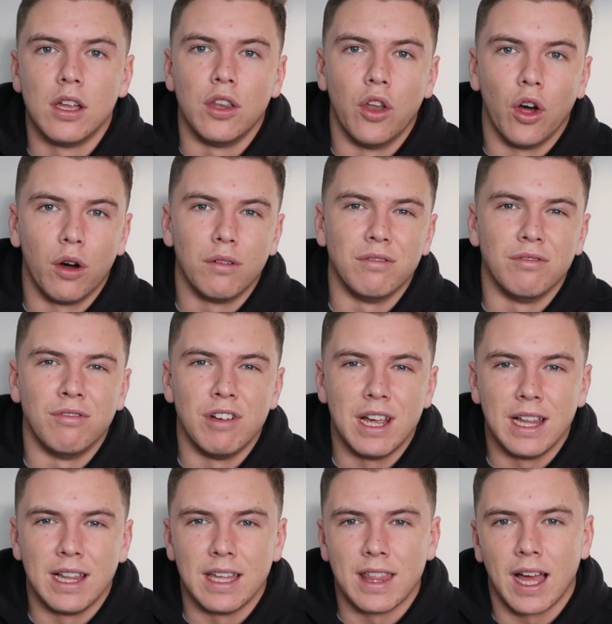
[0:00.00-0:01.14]
not
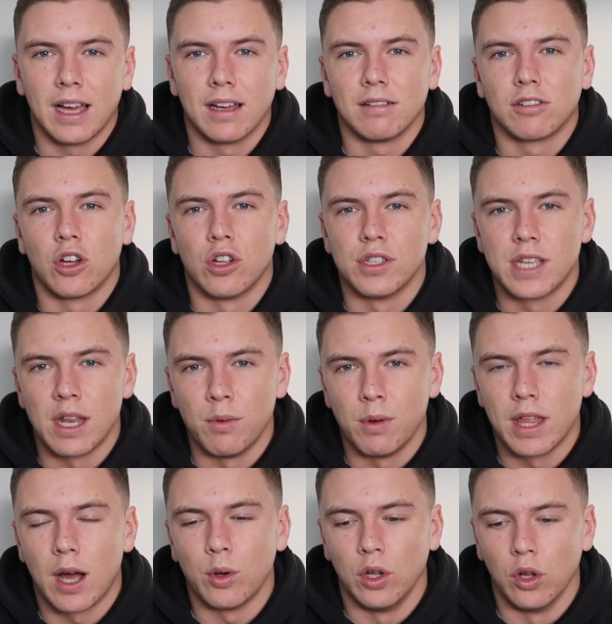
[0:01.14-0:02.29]
really that content
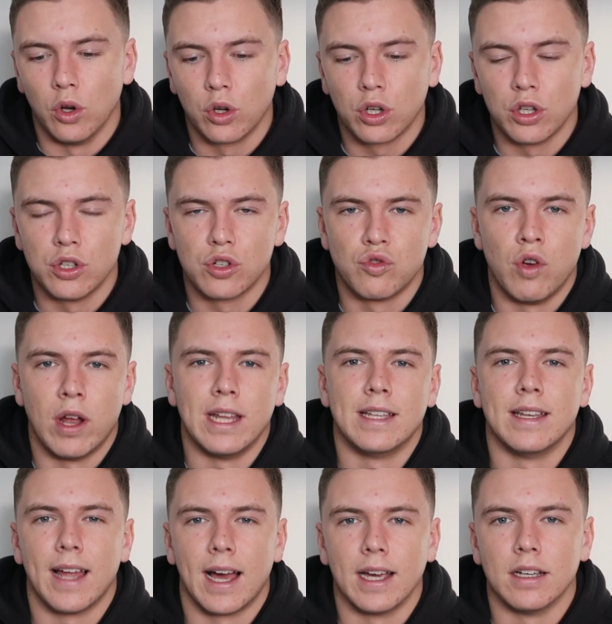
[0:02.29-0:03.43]
with how you look and just ready
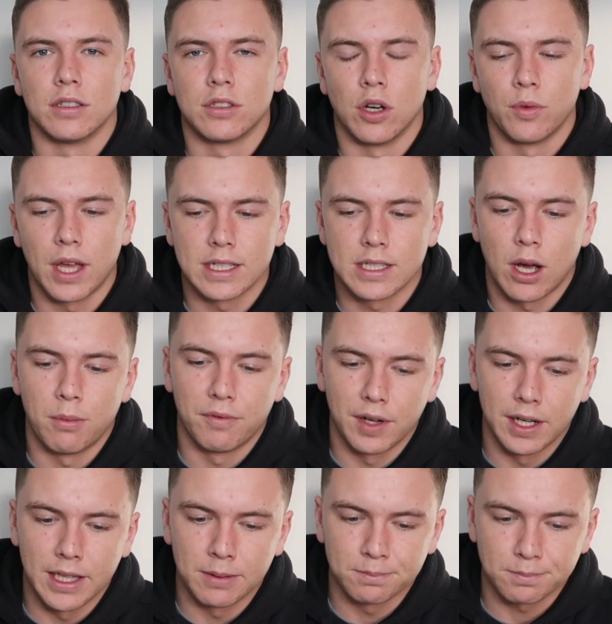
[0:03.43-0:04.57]
to diet. So that's how I'm
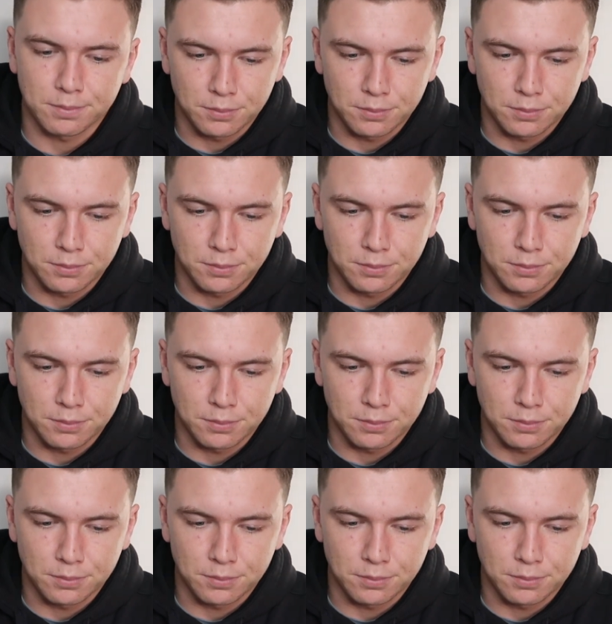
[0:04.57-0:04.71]
feeling.